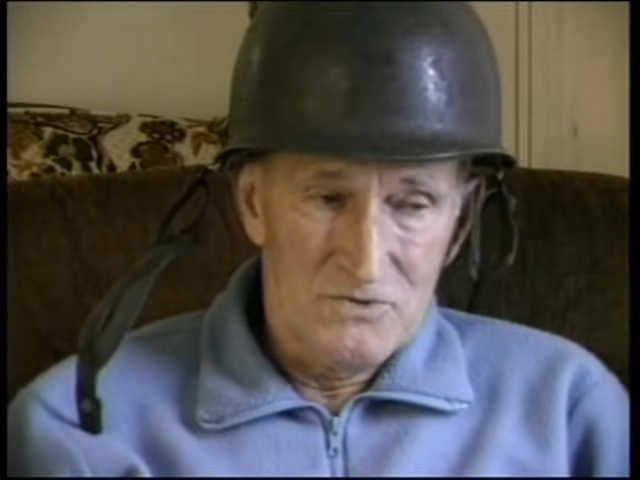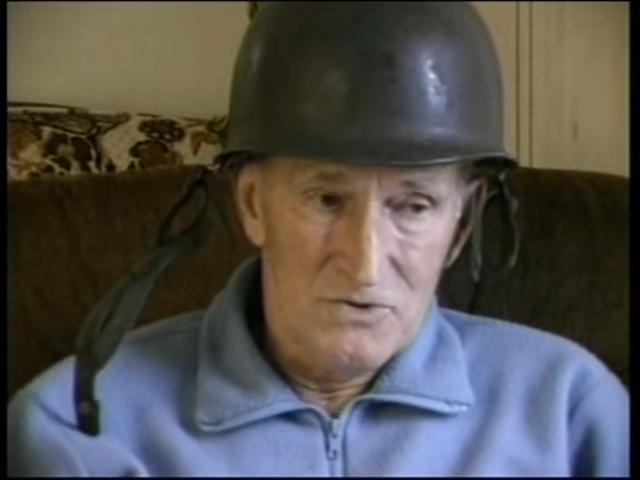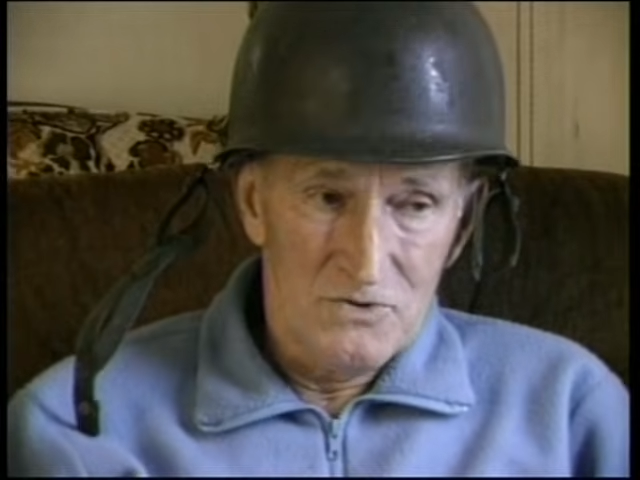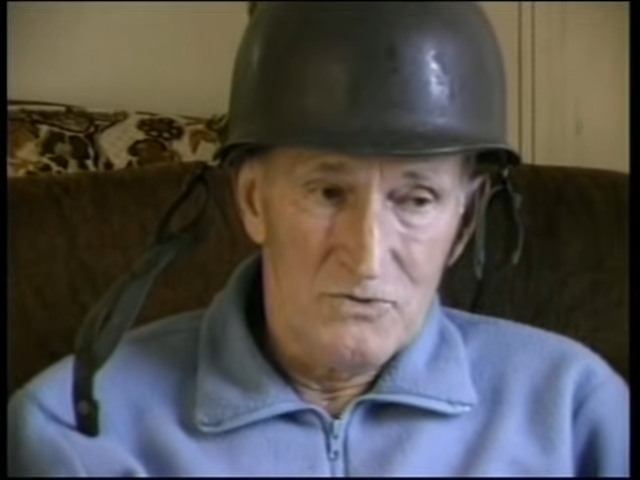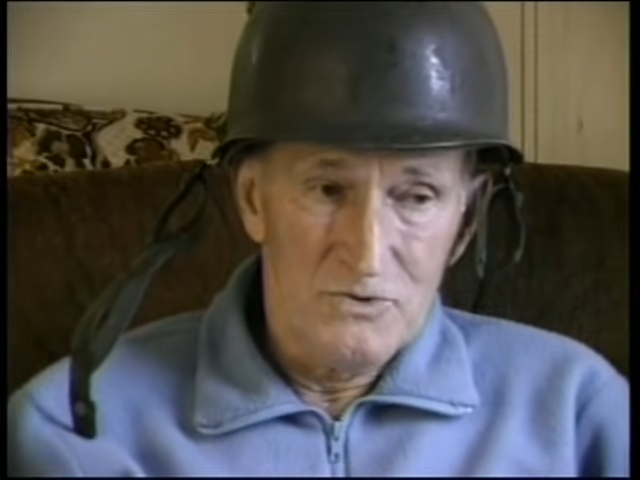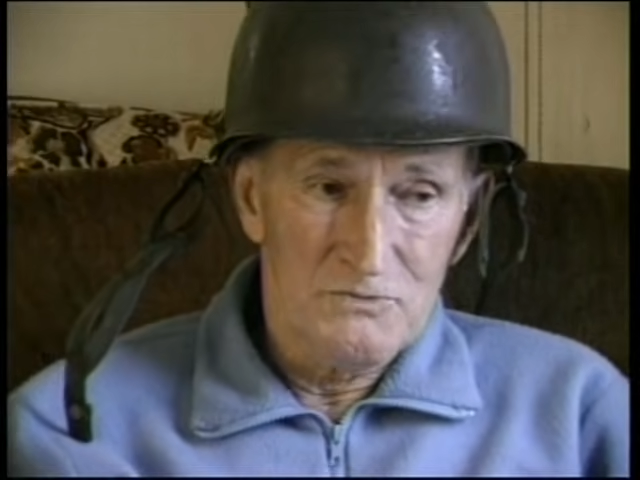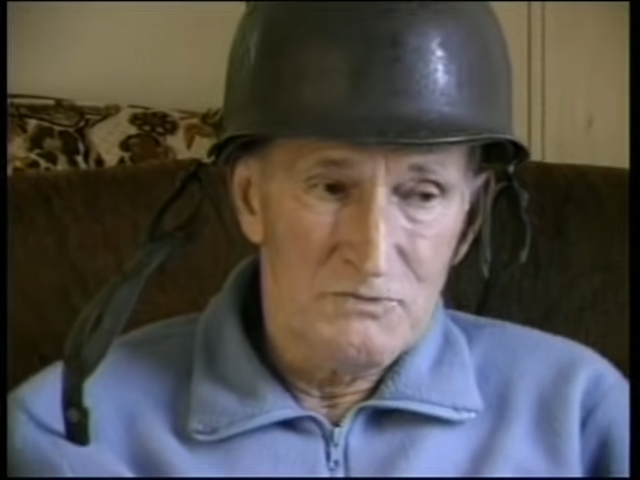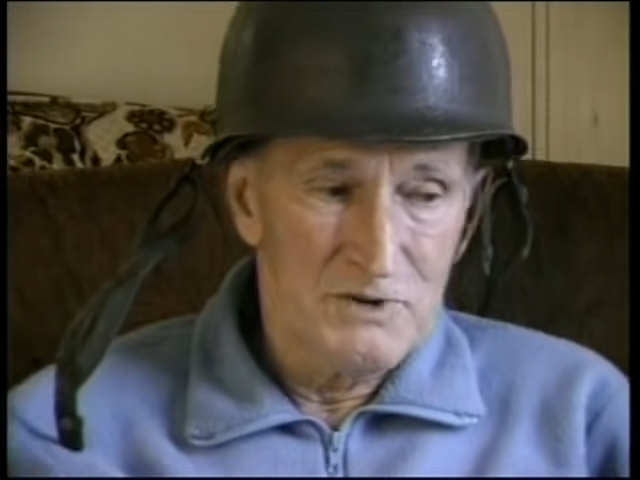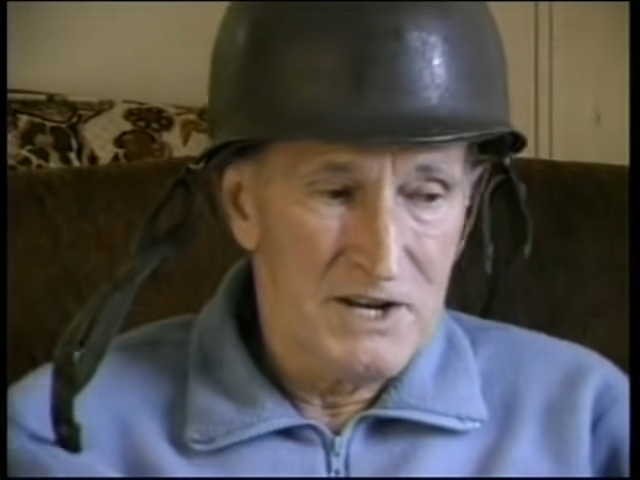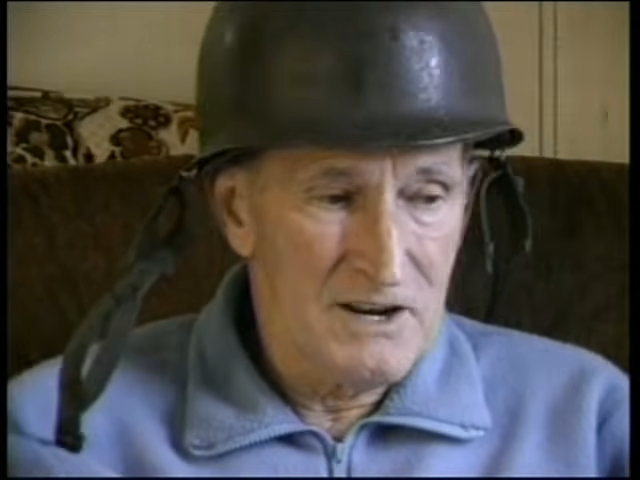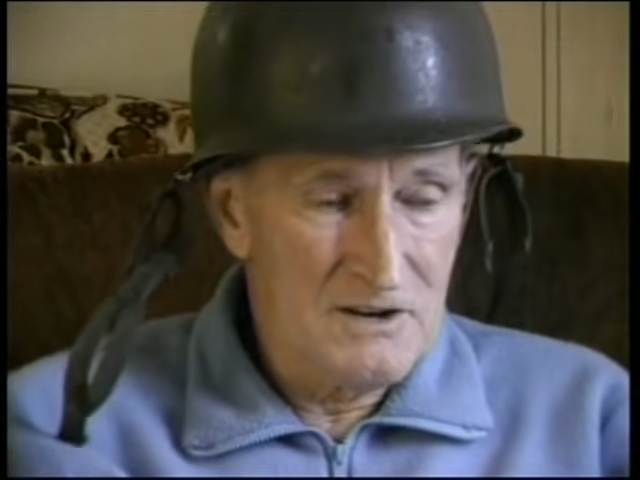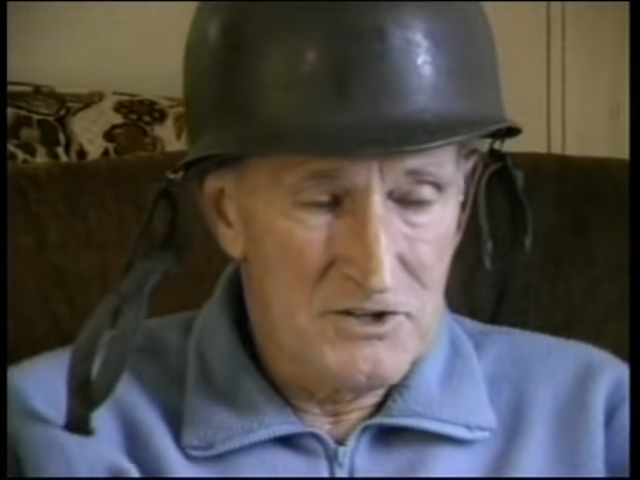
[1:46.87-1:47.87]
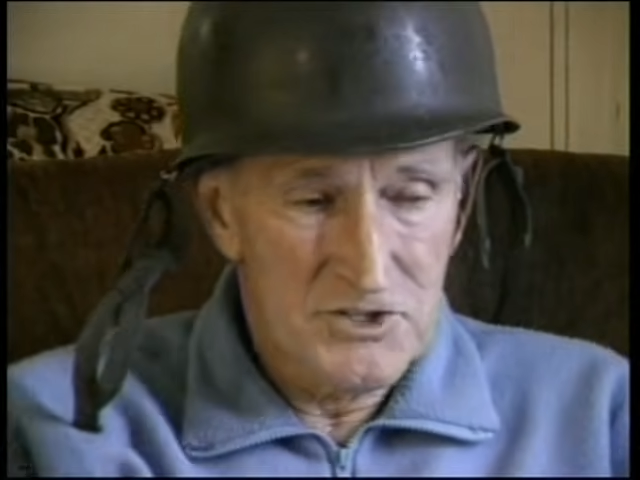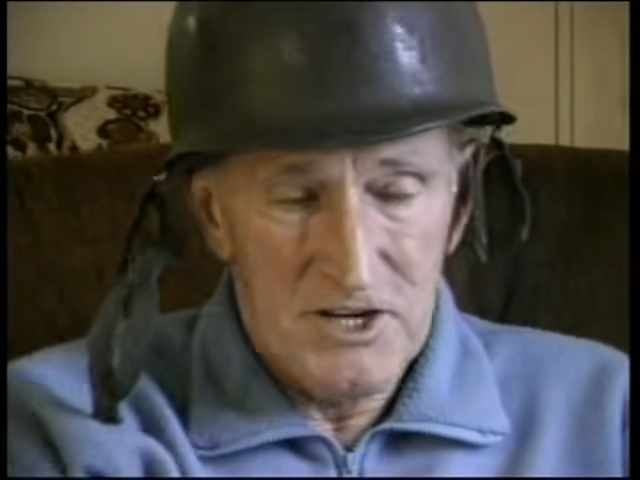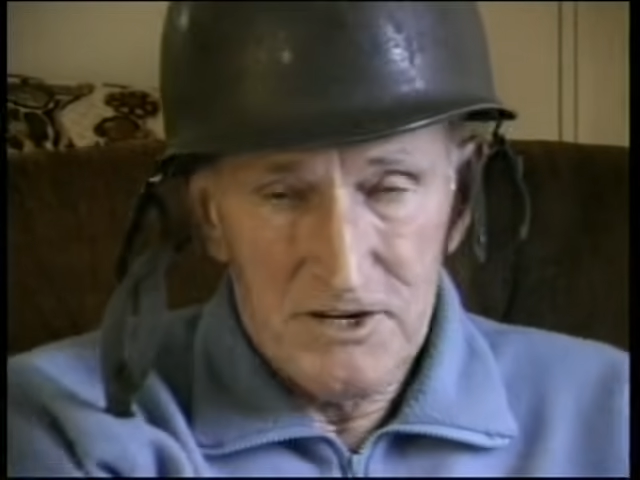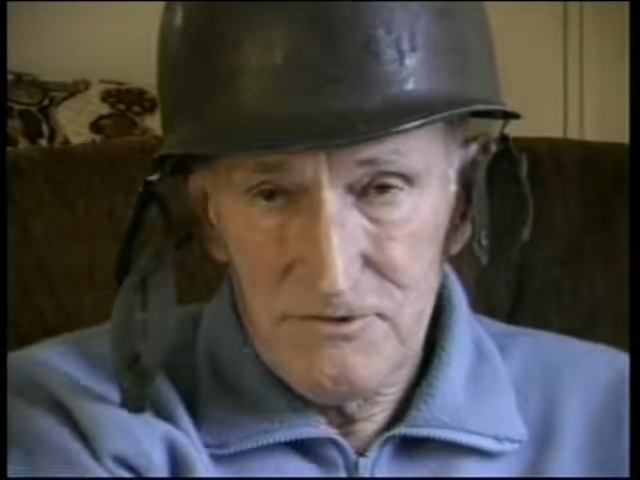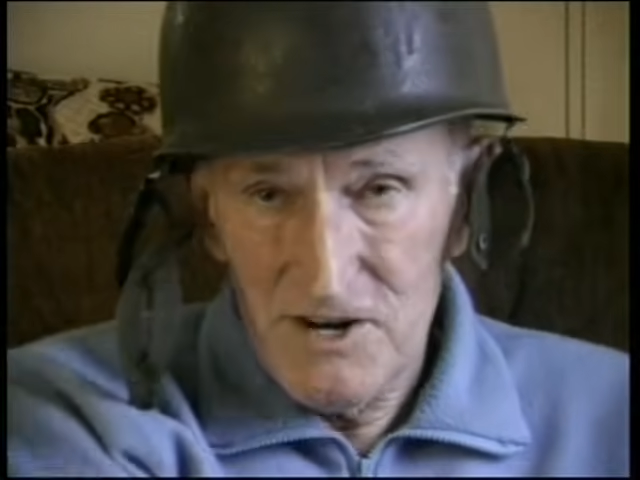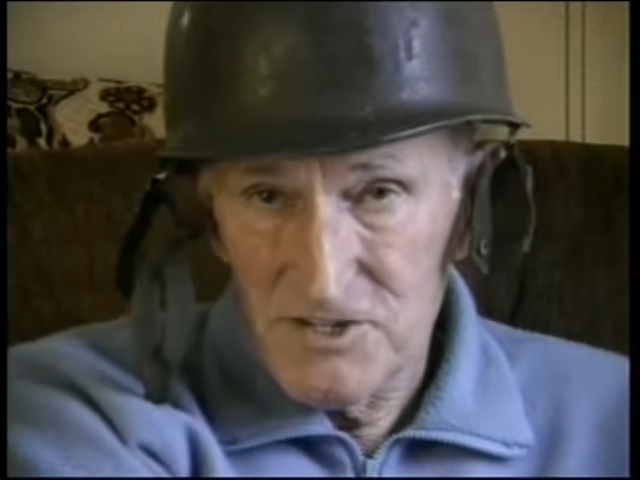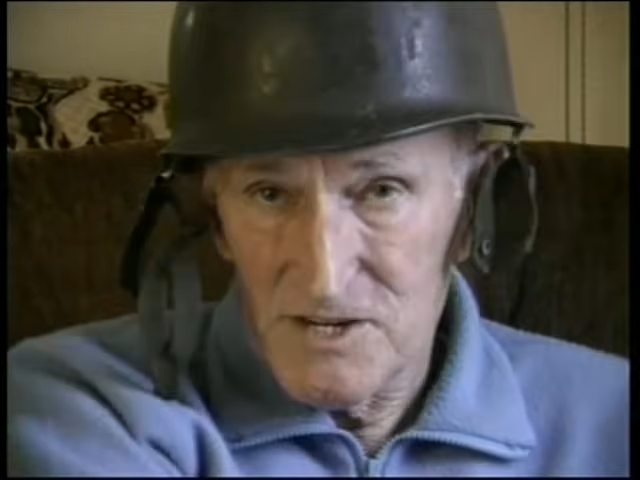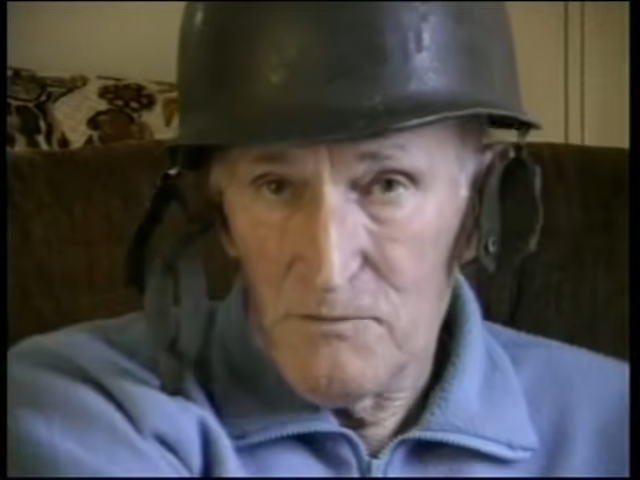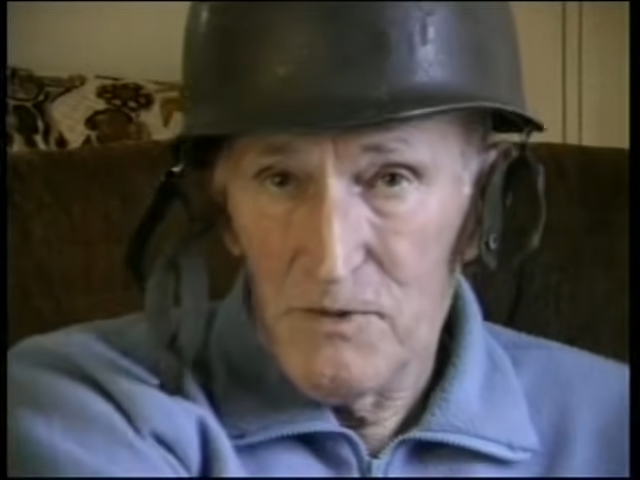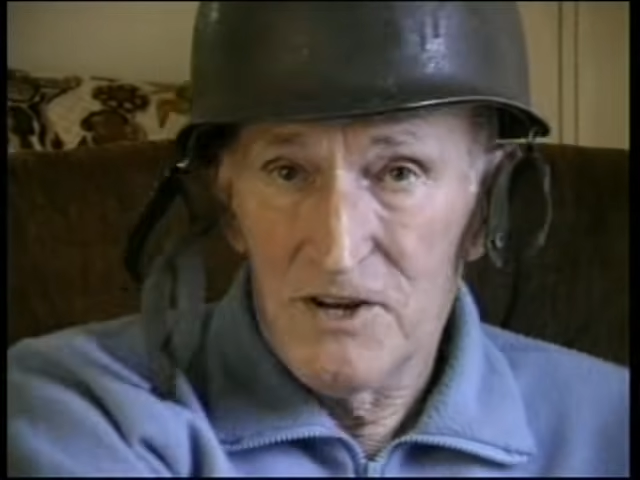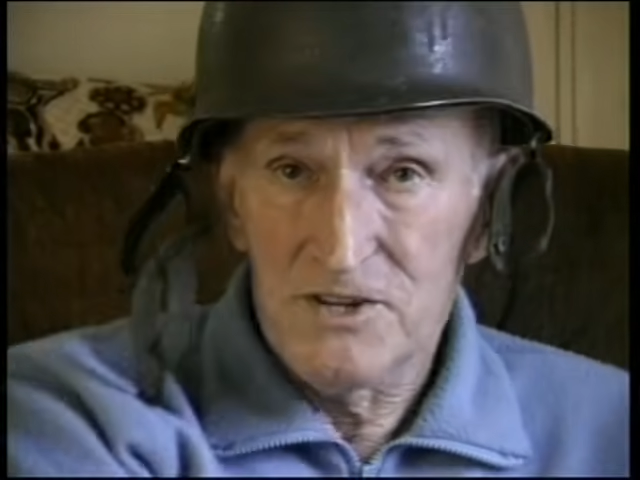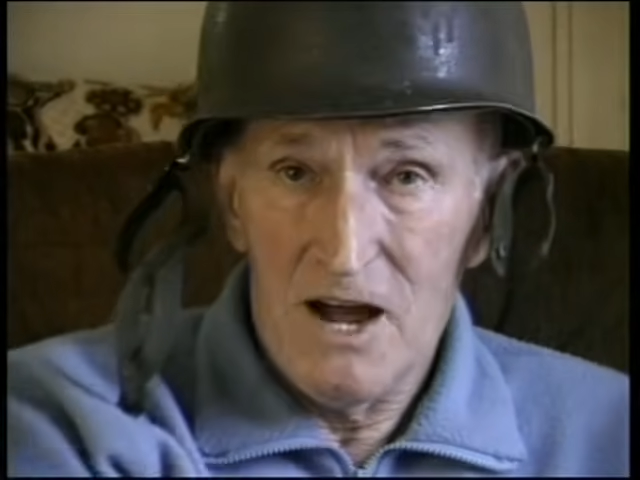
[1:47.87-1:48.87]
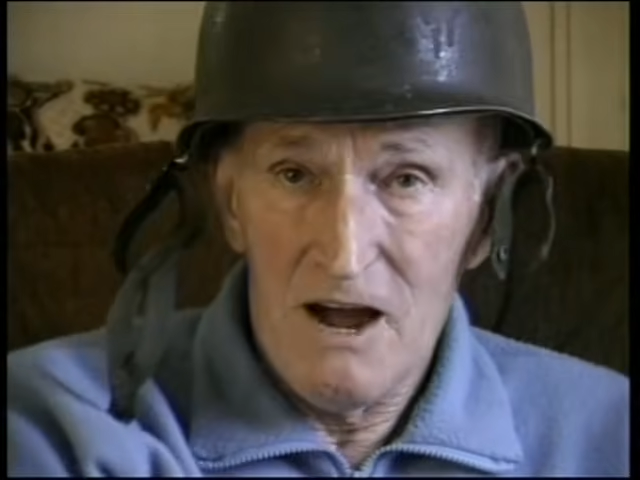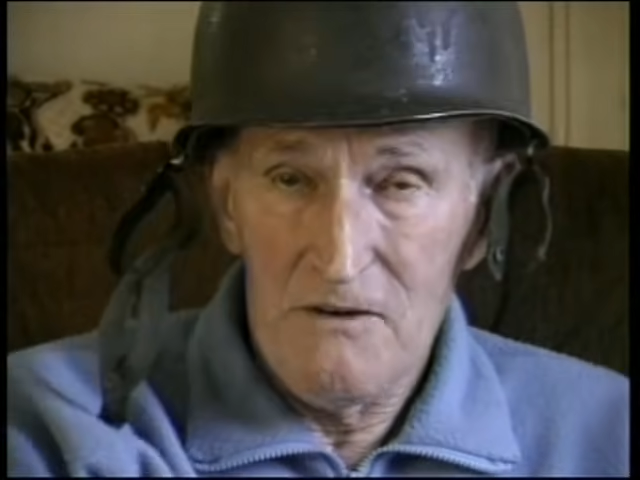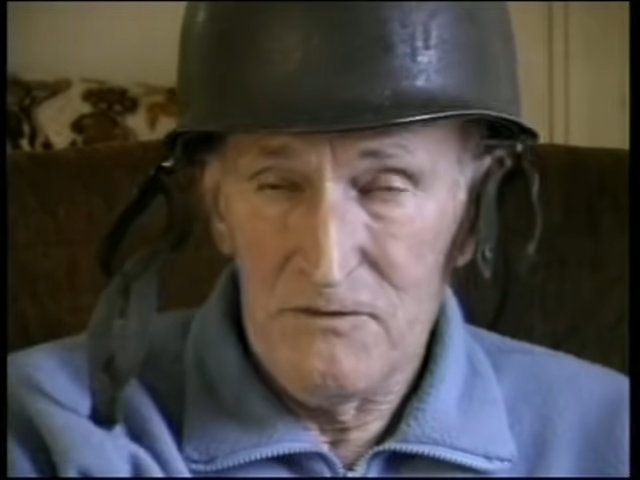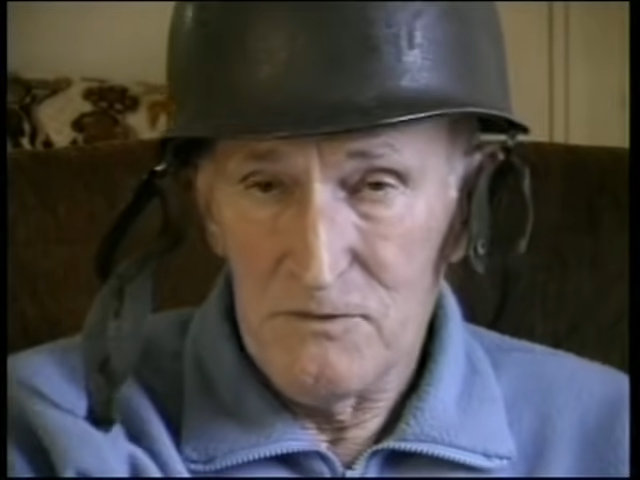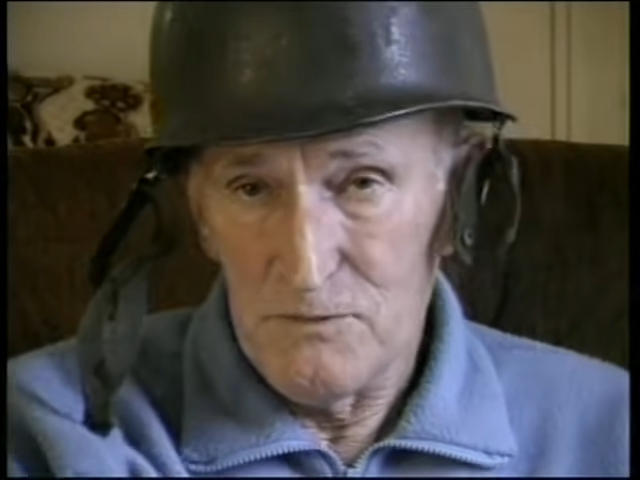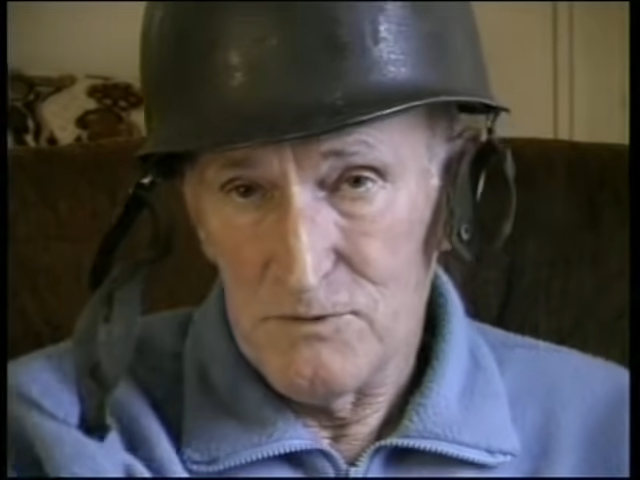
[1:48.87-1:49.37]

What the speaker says: you would dig a little slit trench someplace off,